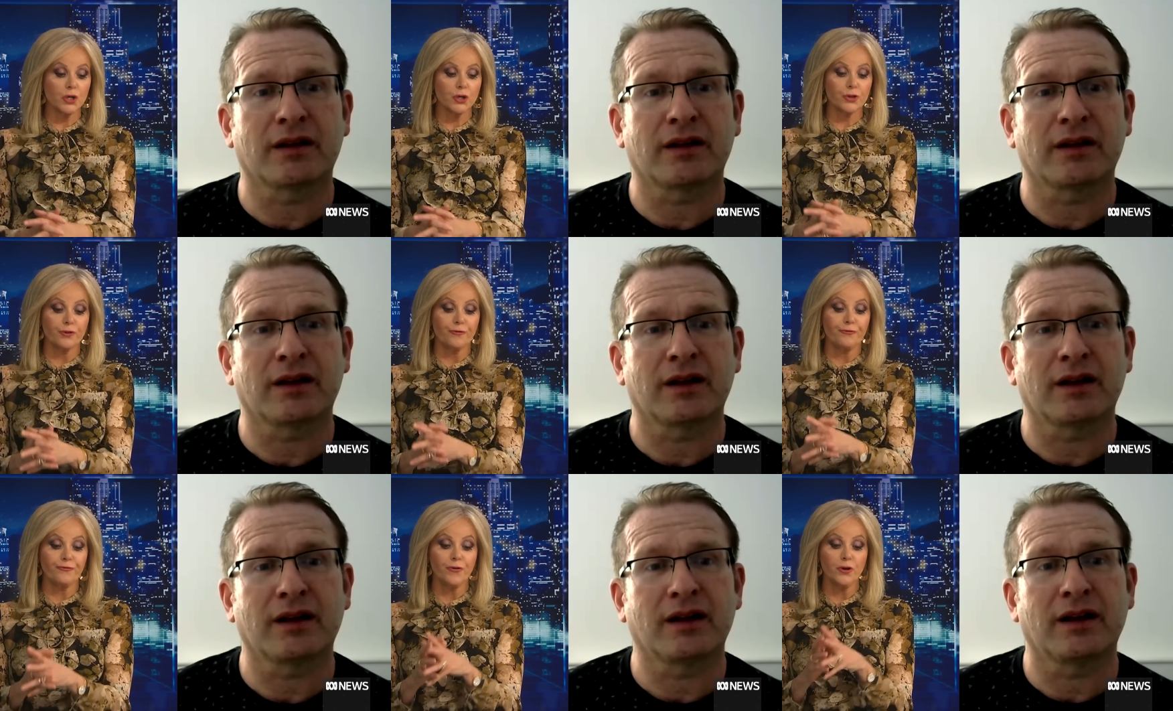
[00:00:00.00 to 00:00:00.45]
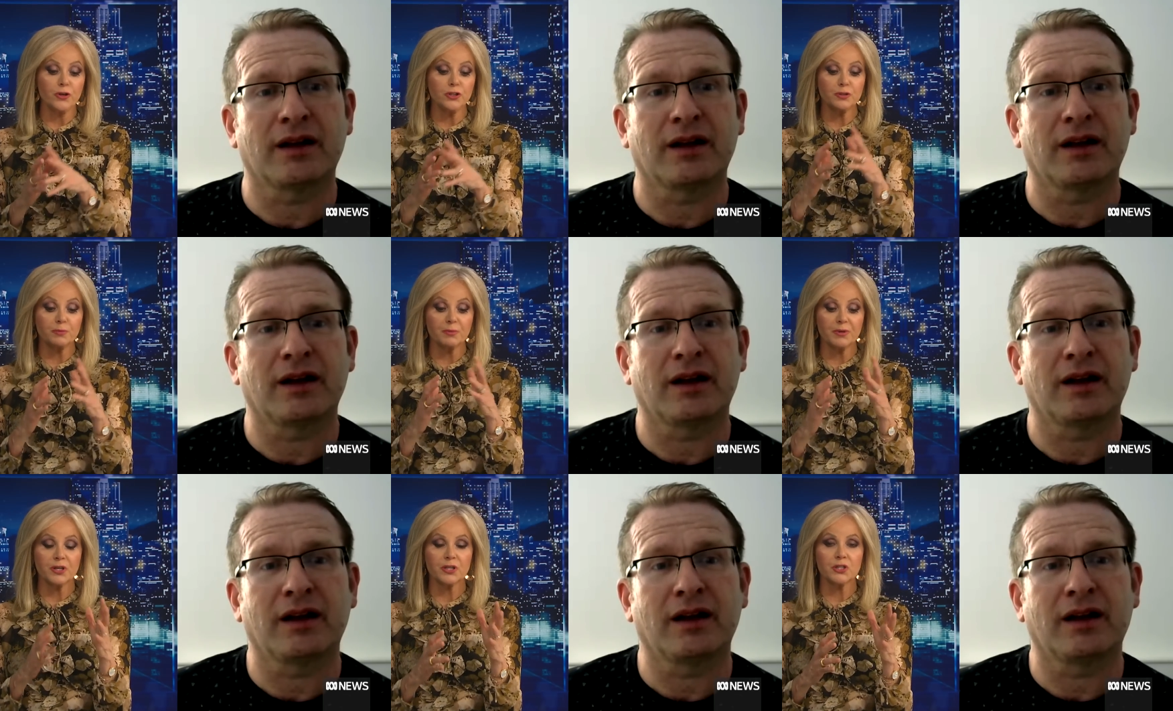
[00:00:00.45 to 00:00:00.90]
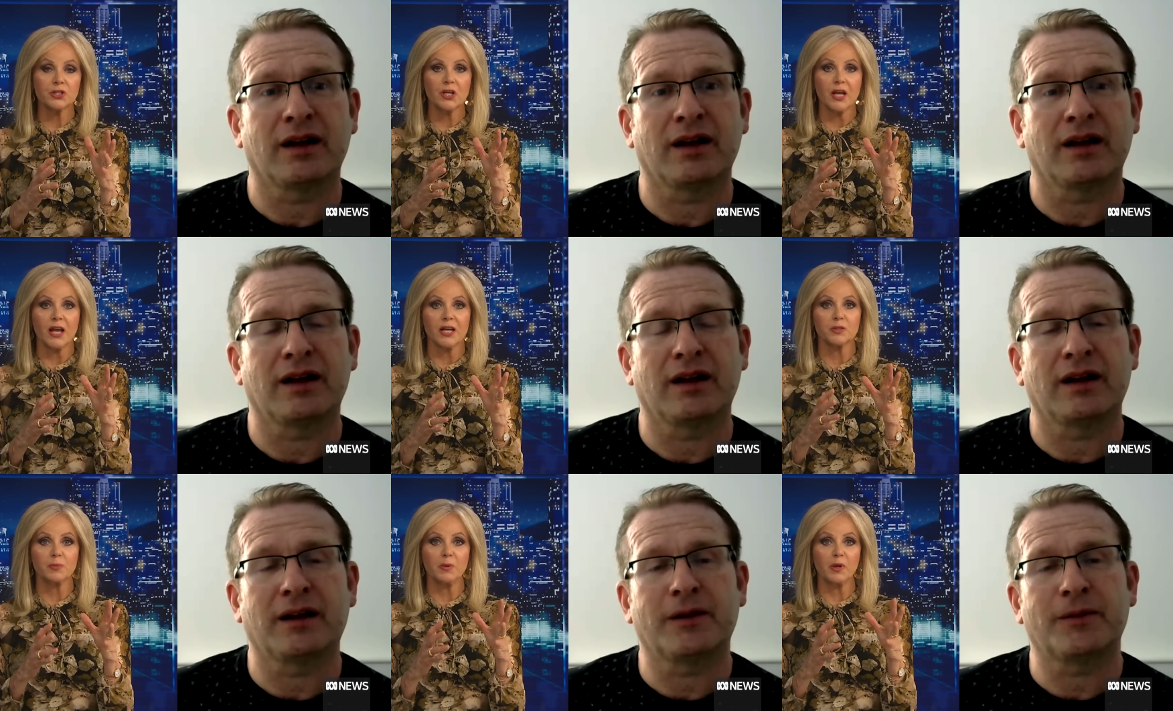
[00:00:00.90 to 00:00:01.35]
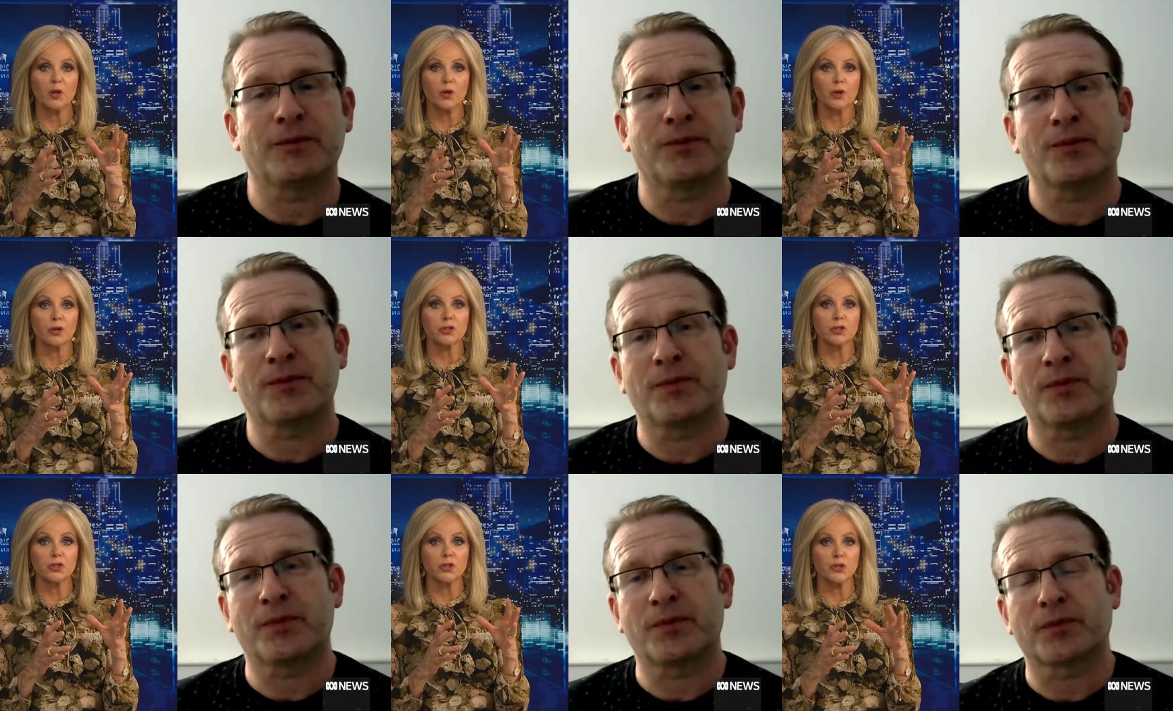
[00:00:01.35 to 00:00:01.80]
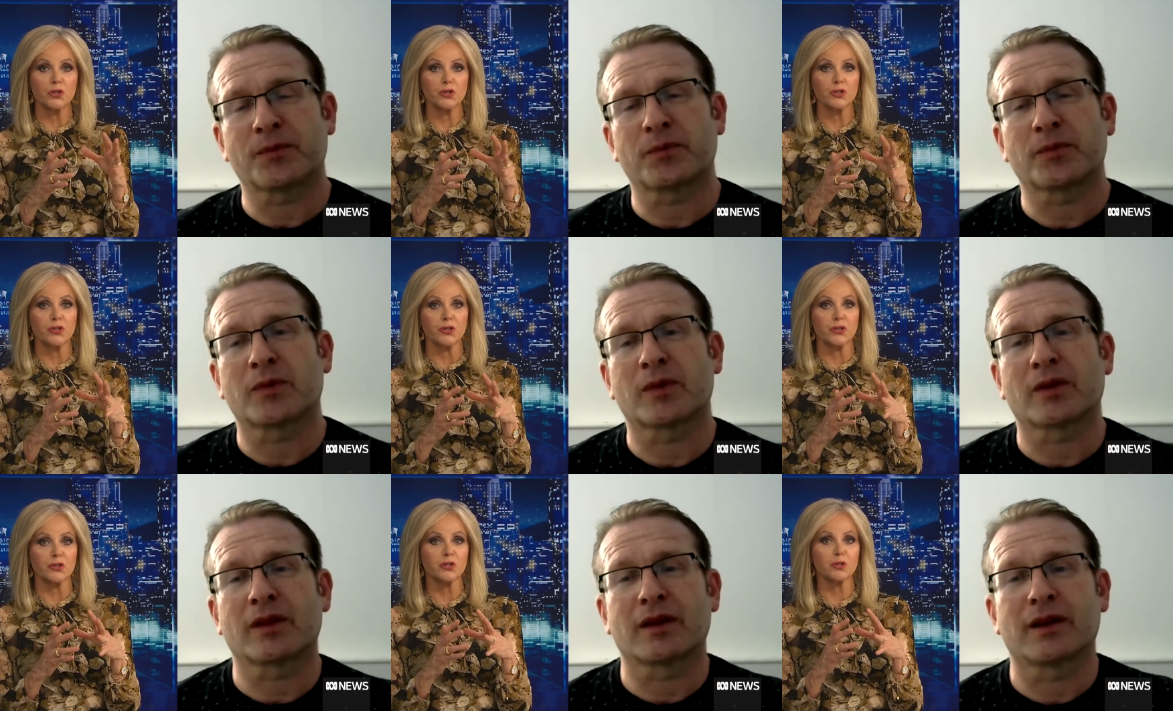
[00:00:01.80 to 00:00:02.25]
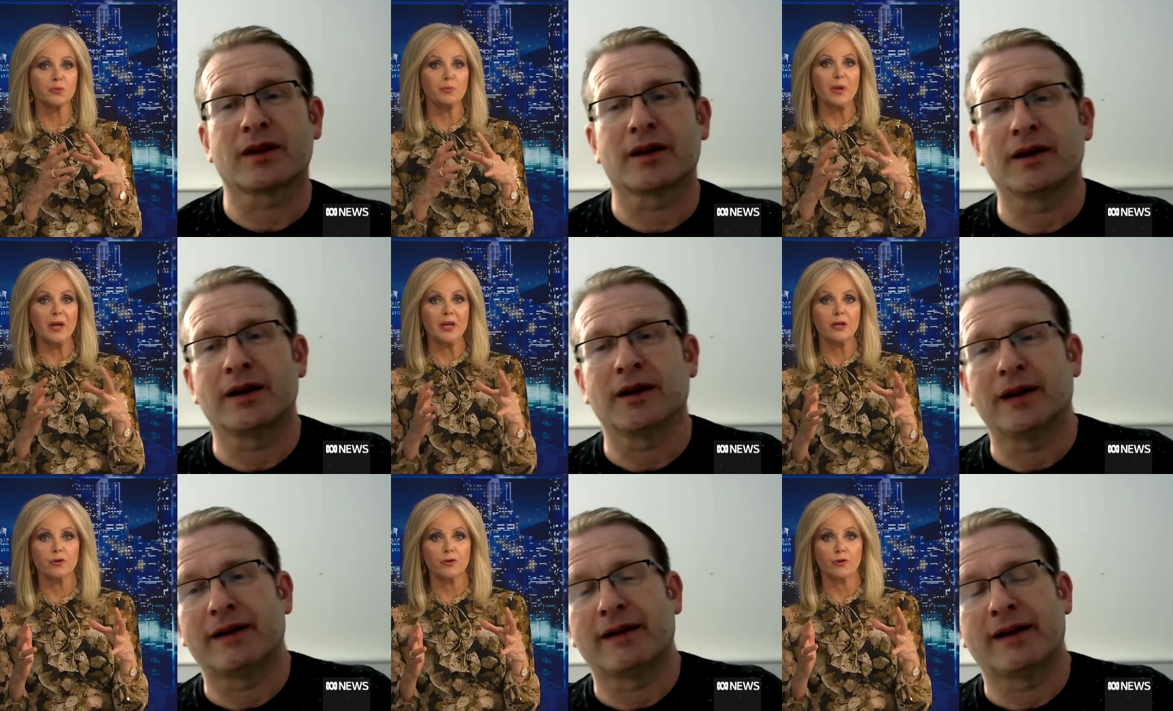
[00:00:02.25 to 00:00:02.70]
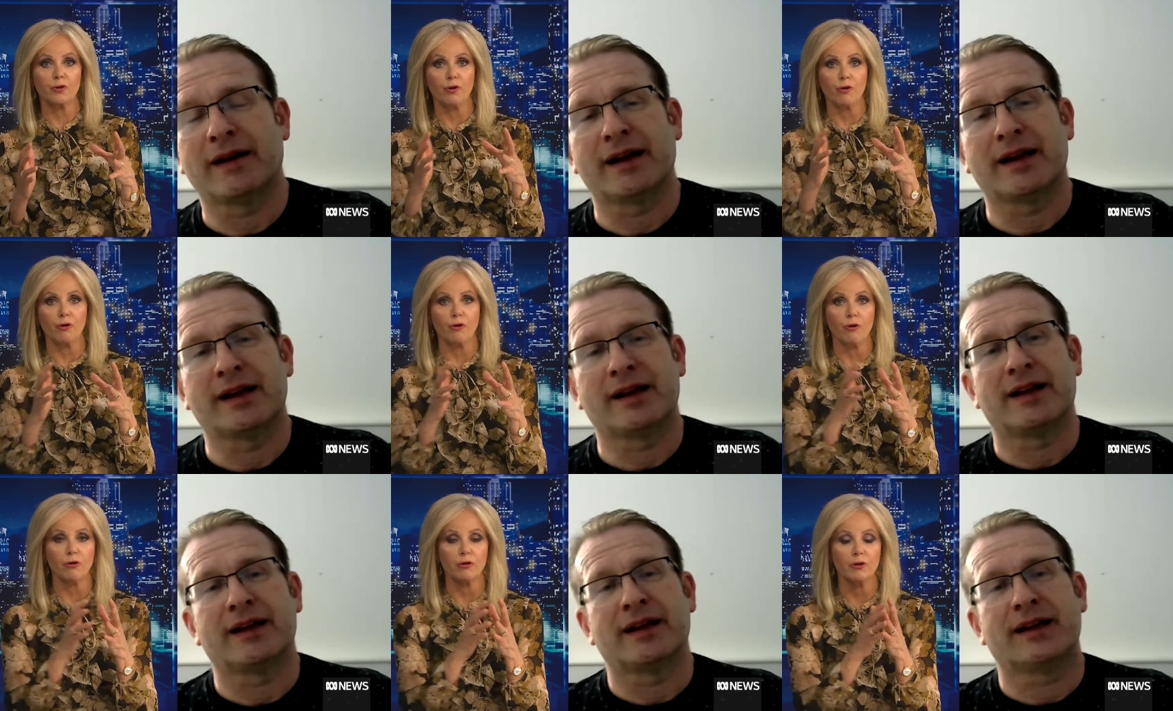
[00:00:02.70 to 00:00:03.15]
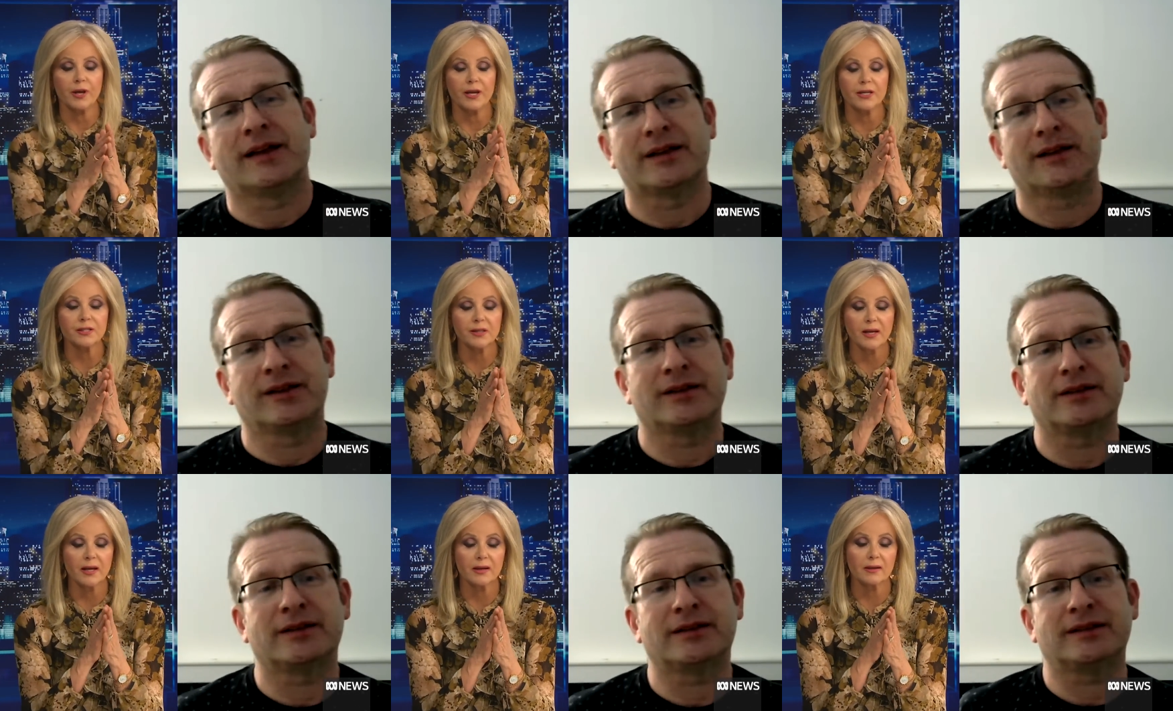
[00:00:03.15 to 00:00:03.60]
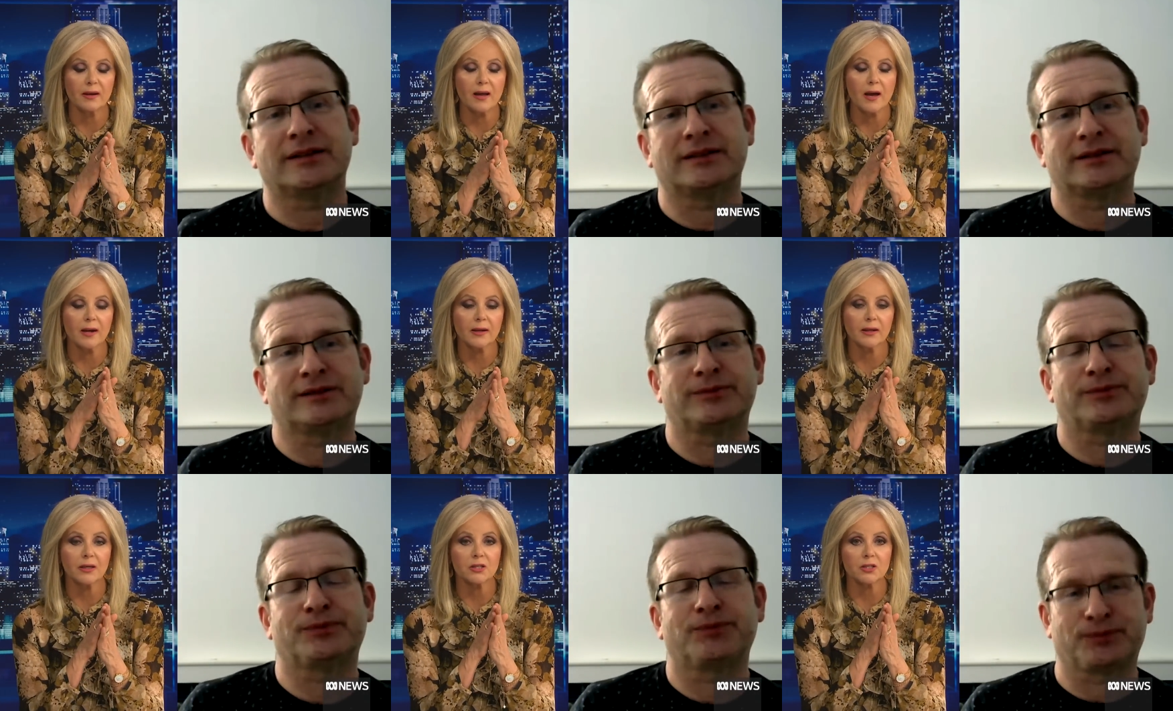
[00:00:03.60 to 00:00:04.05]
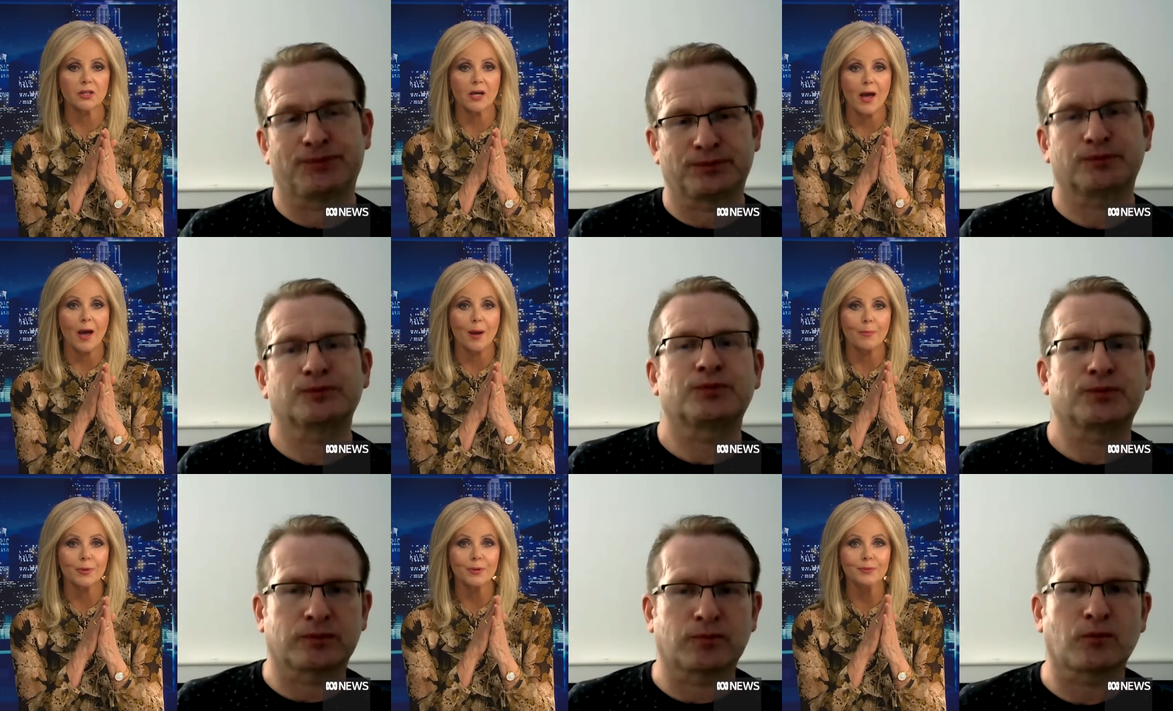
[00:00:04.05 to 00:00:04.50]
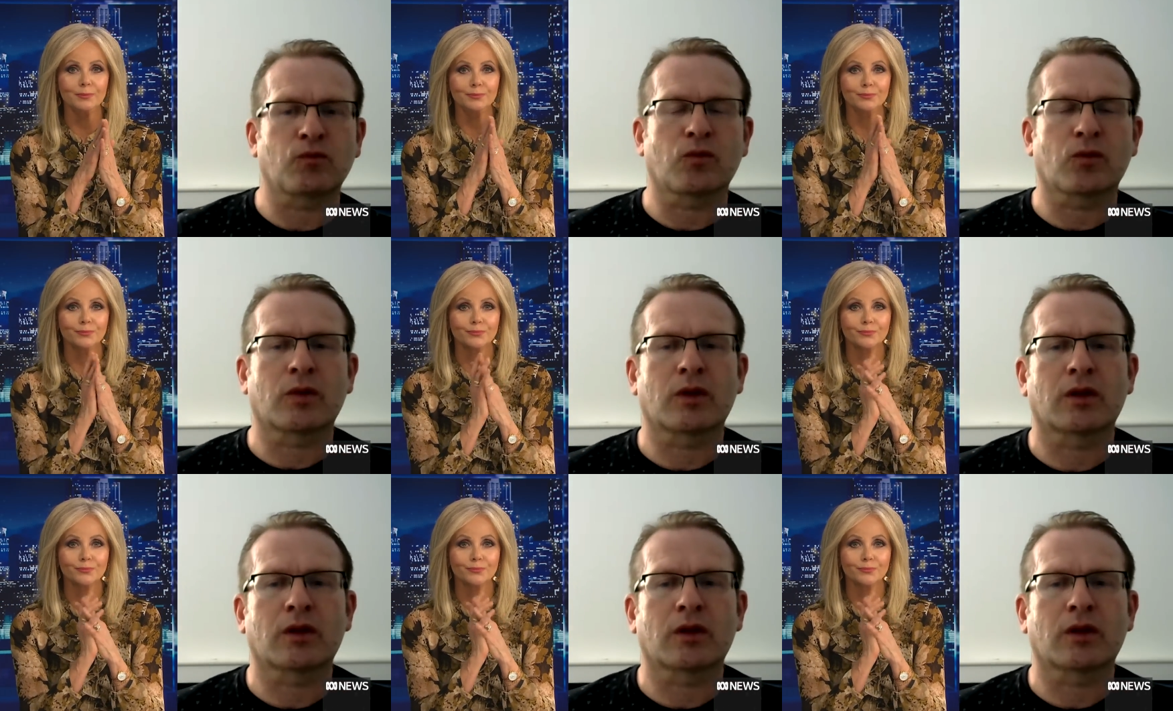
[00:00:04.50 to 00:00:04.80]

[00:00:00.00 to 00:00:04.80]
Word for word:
Speaker 1: the First Minister has been urged to suspend her. Is that likely to happen?